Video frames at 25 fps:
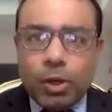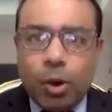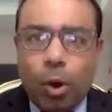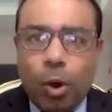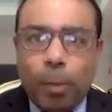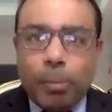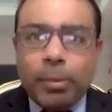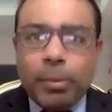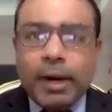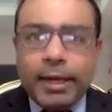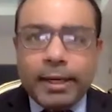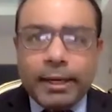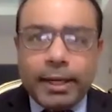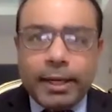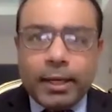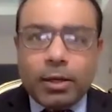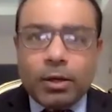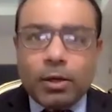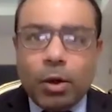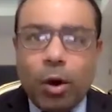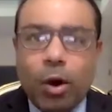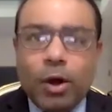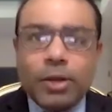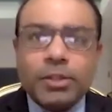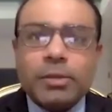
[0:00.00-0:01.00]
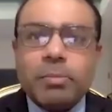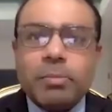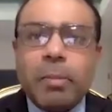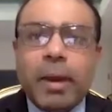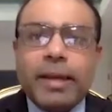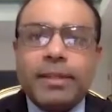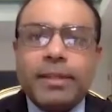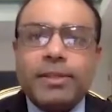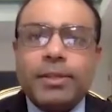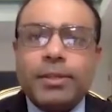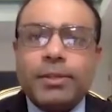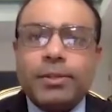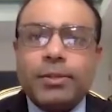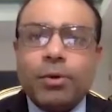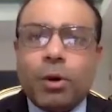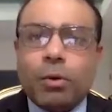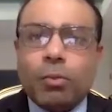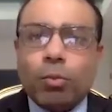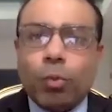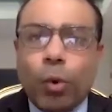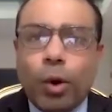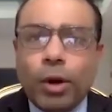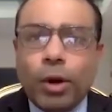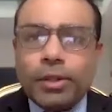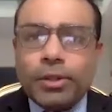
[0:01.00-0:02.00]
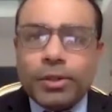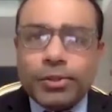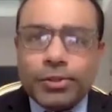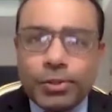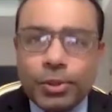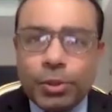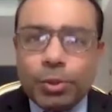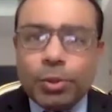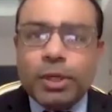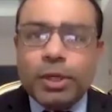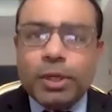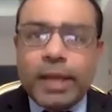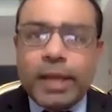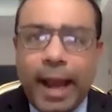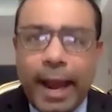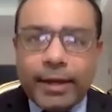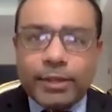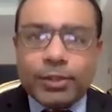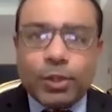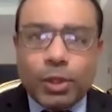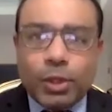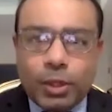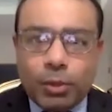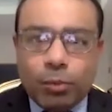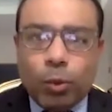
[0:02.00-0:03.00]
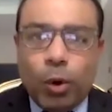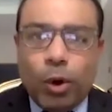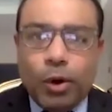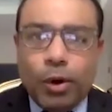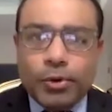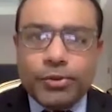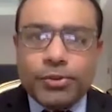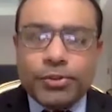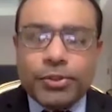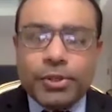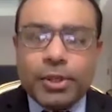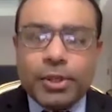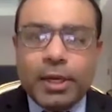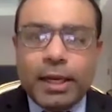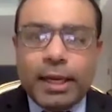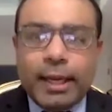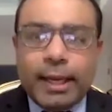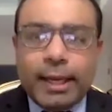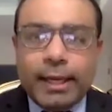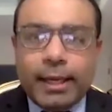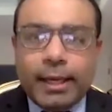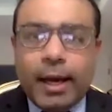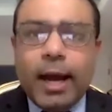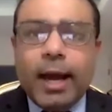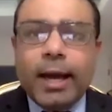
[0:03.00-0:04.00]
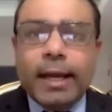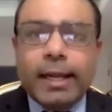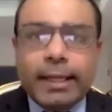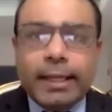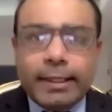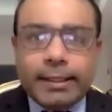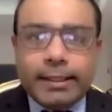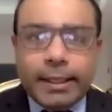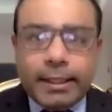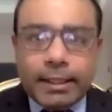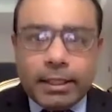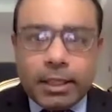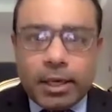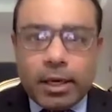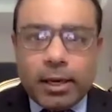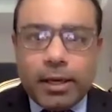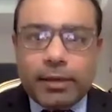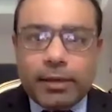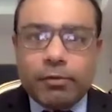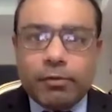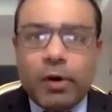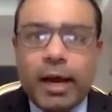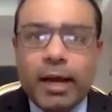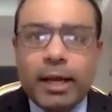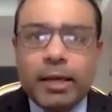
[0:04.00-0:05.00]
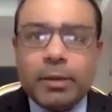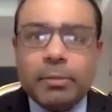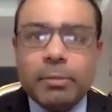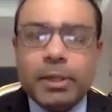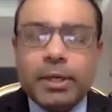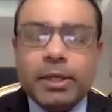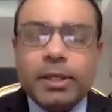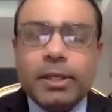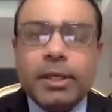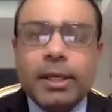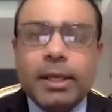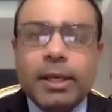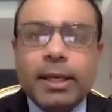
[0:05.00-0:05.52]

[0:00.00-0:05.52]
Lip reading: operating cost basis on what the student actually wants in a highly digital environment,